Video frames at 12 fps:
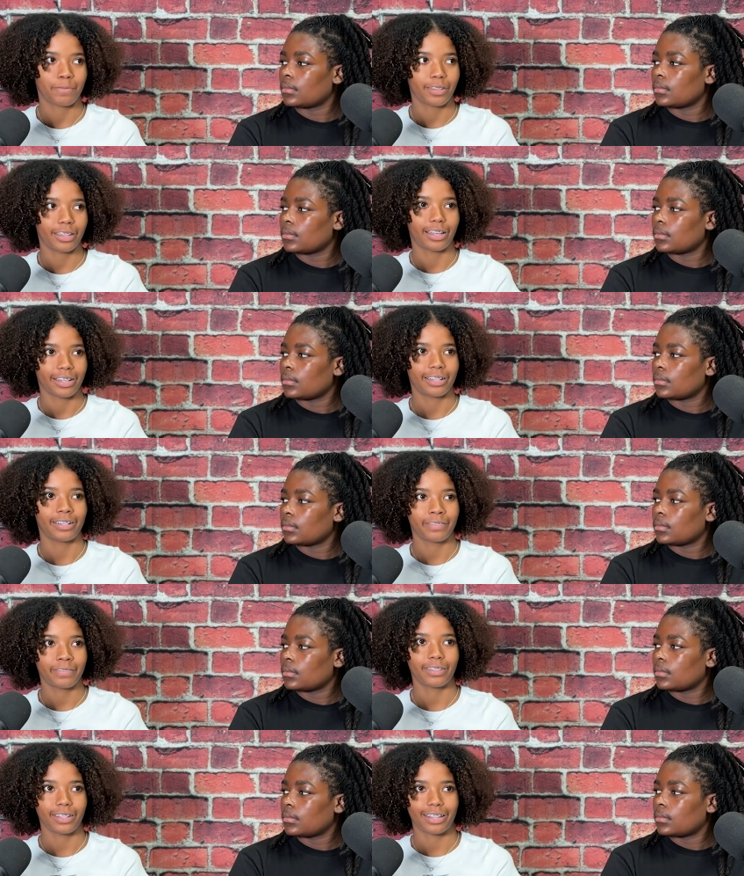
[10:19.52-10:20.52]
Speaker 1: feeling, a good
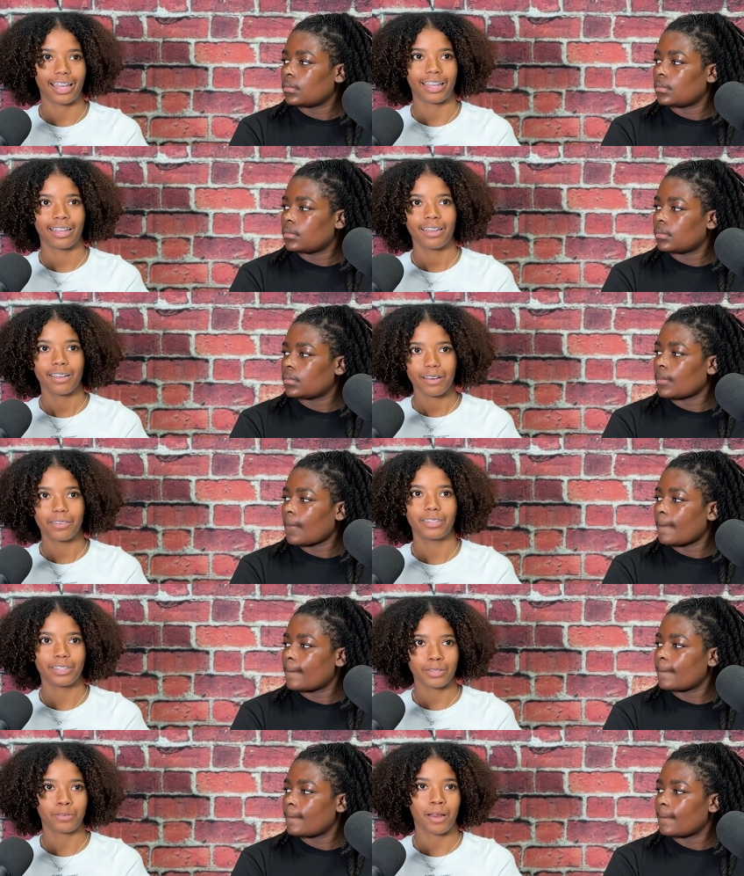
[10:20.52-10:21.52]
feeling like, oh,
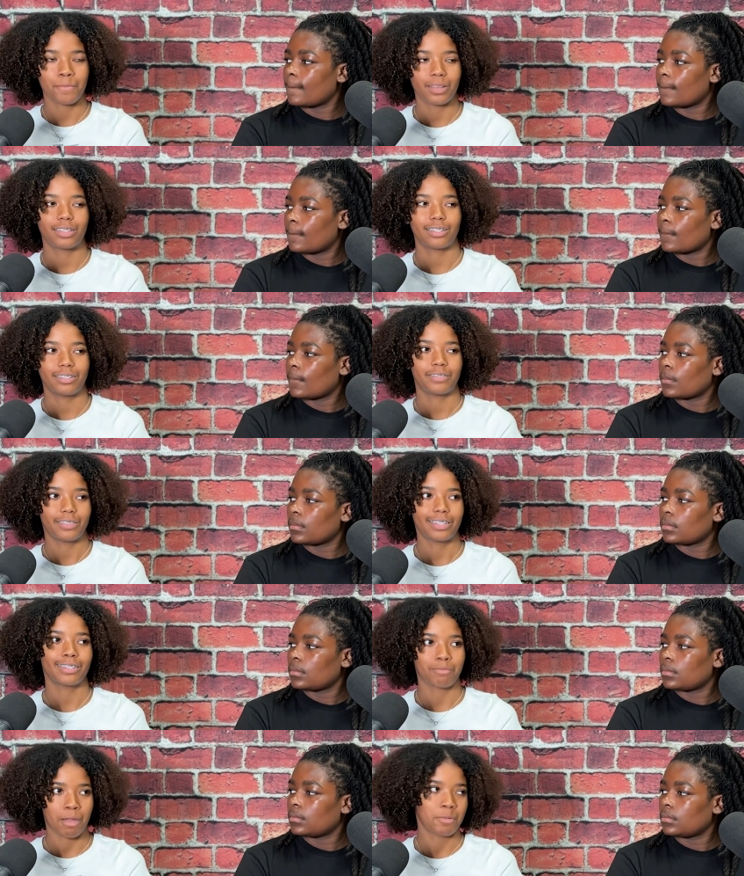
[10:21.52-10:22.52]
this is what I meant to do. This
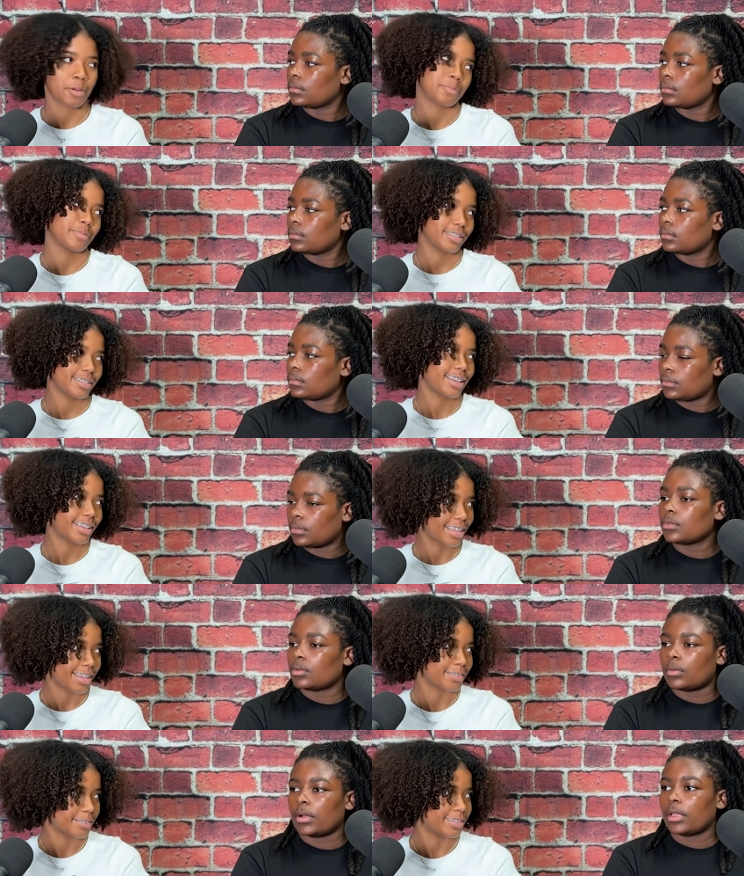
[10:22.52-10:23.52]
is my purpose. Like
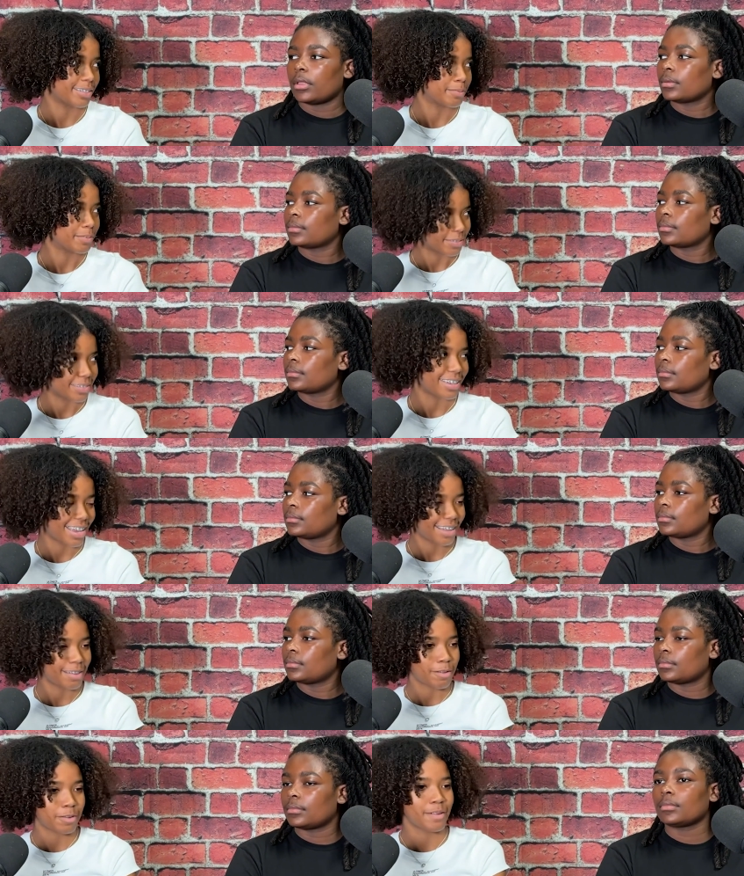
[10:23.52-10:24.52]
that's right. What yeah.
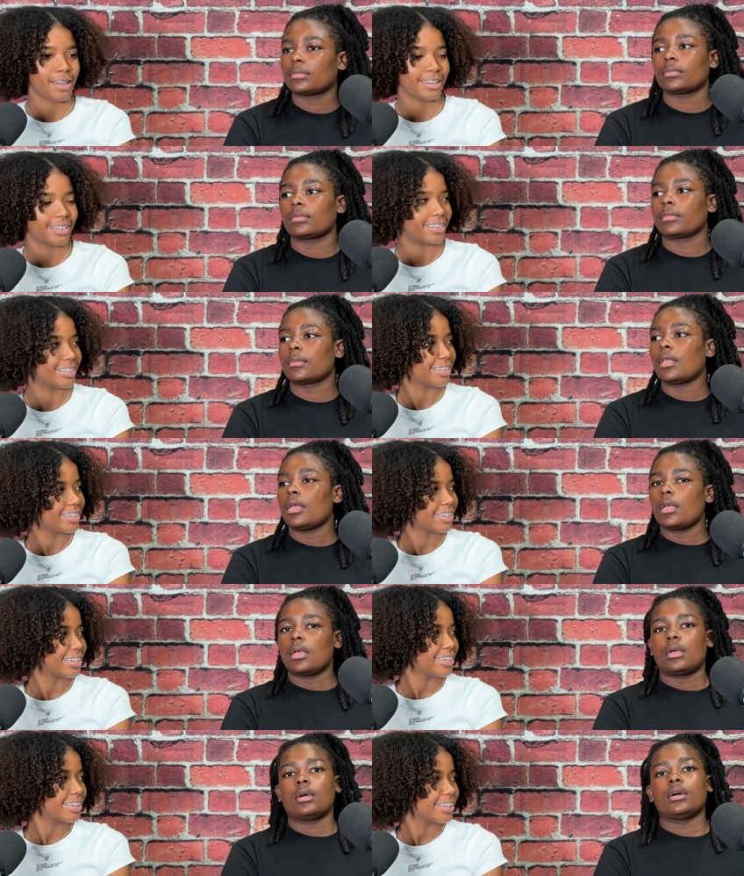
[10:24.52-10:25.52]
What about you?
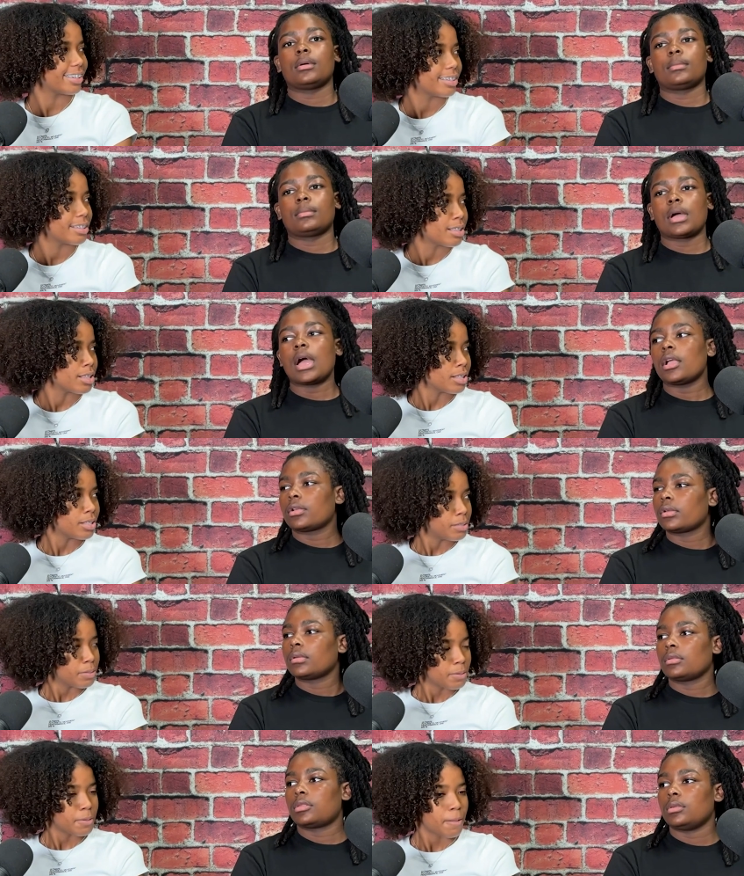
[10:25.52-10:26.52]
Speaker 2: Um, I
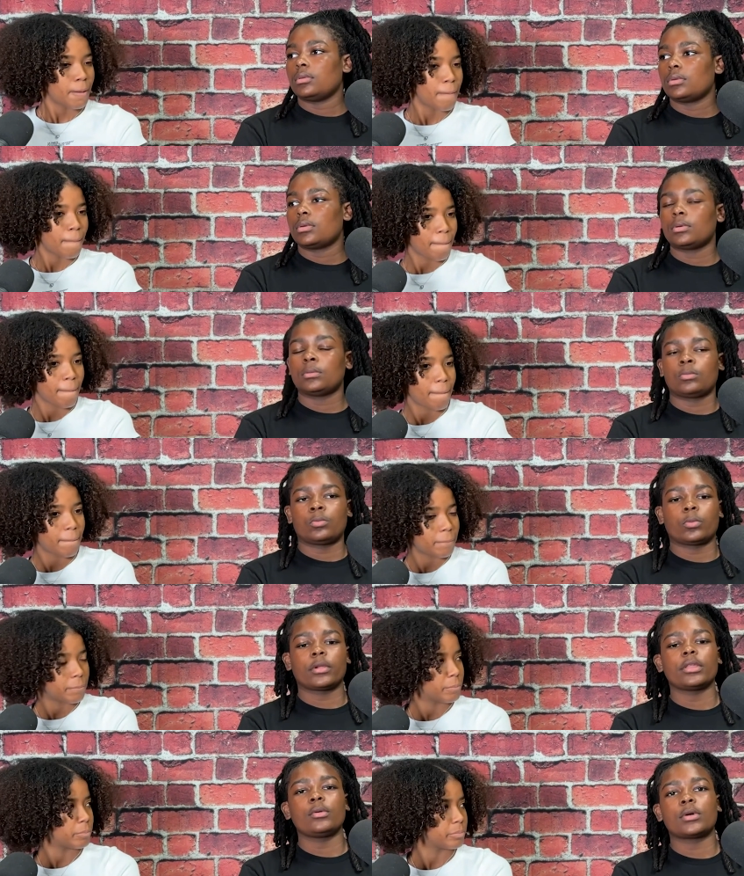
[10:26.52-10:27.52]
agree with you.
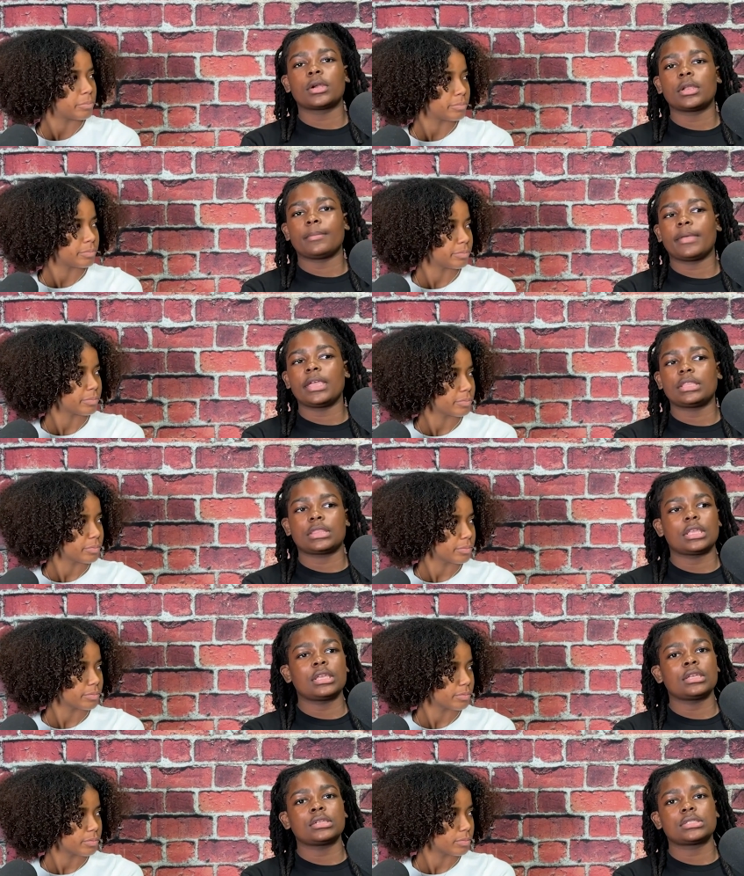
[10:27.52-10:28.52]
Really, one of the main
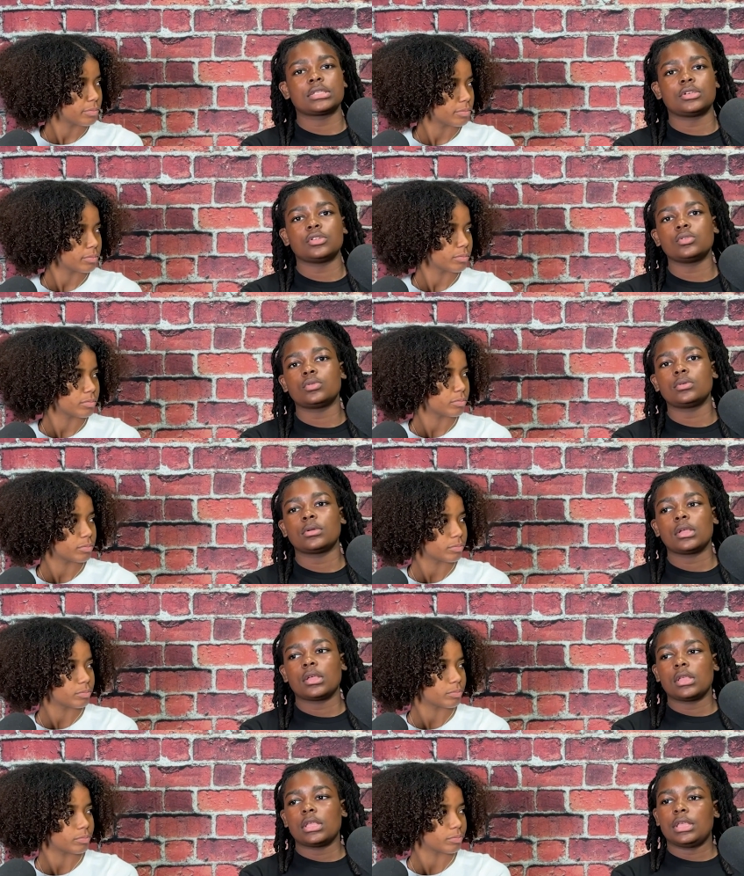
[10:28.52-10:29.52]
things to do
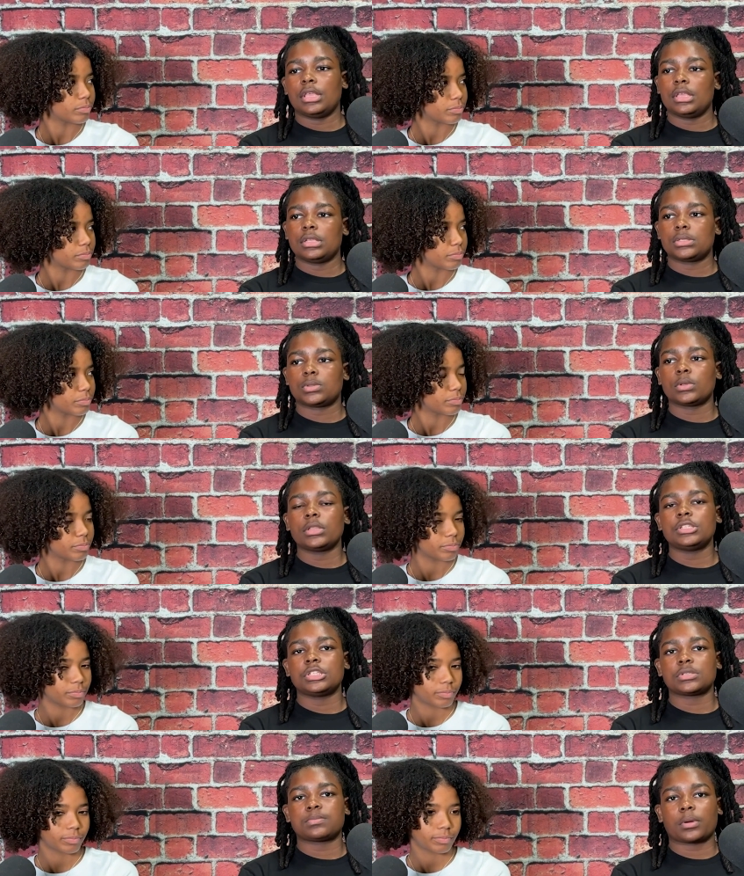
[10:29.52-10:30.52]
is really
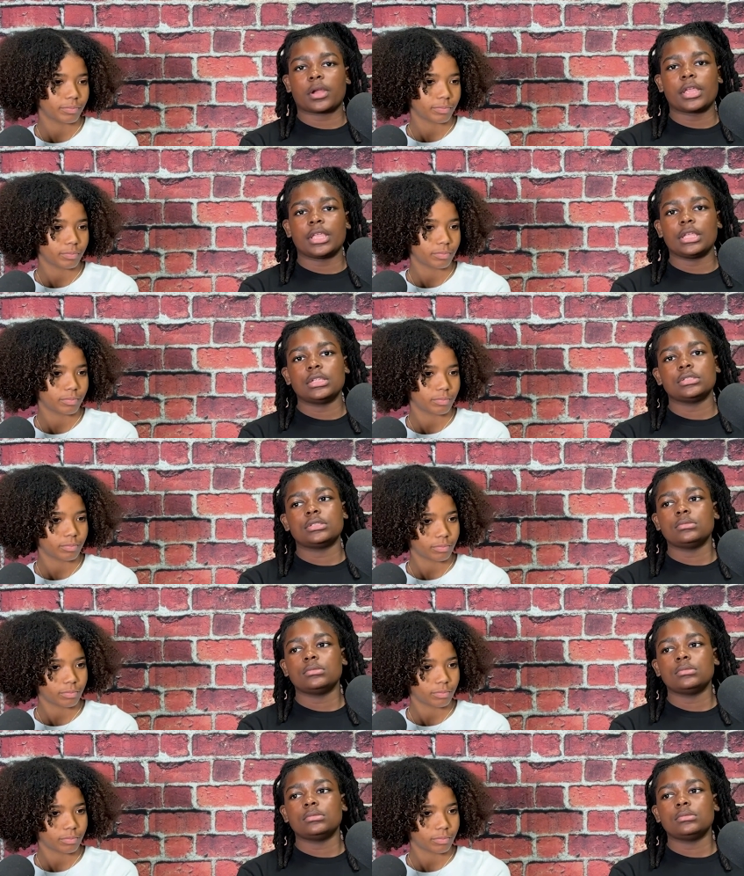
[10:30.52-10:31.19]
just praying and